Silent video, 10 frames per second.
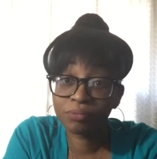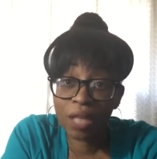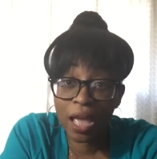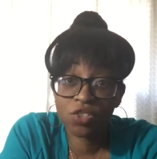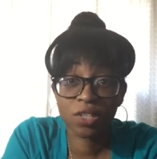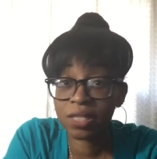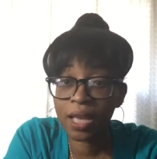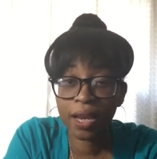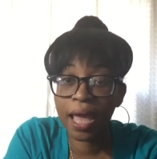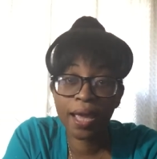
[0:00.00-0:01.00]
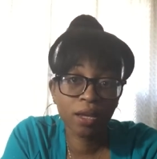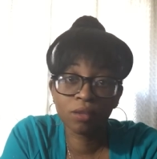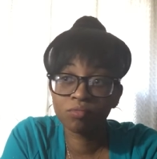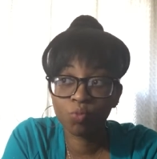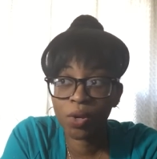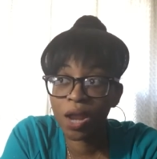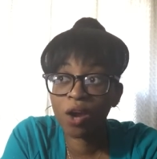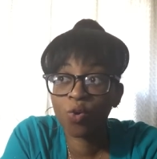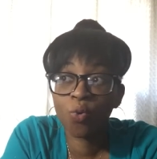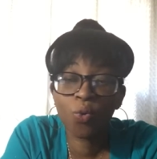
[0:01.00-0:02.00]
That's just it. Like, we're
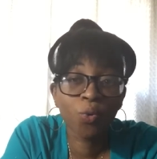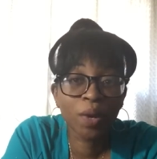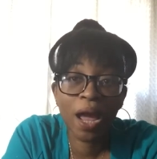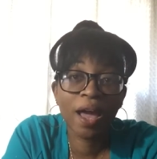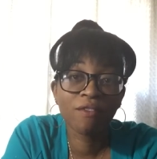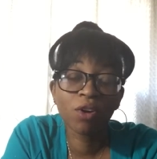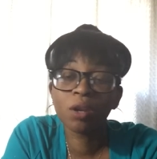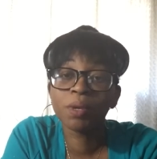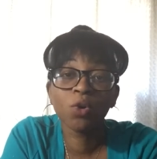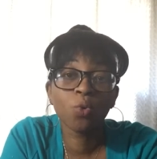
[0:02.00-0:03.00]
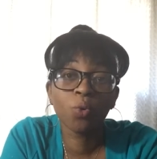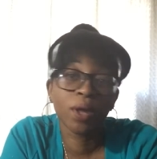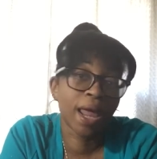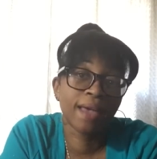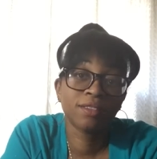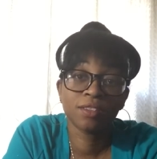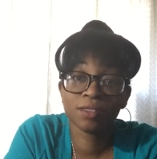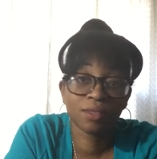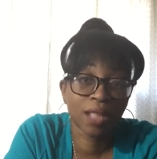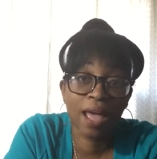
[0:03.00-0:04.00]
not cool. We're not ever going to be cool. And
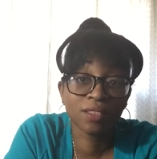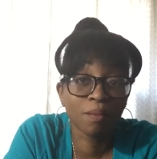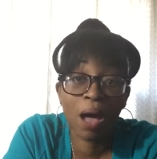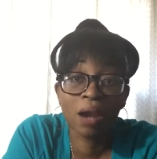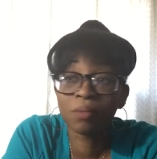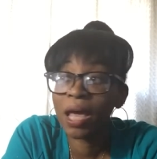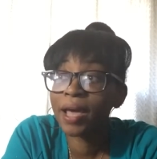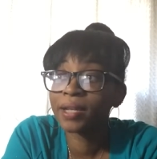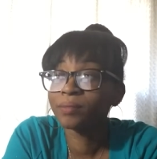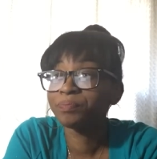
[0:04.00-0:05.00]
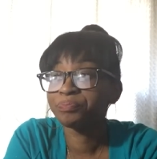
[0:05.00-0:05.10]
that's the bottom line.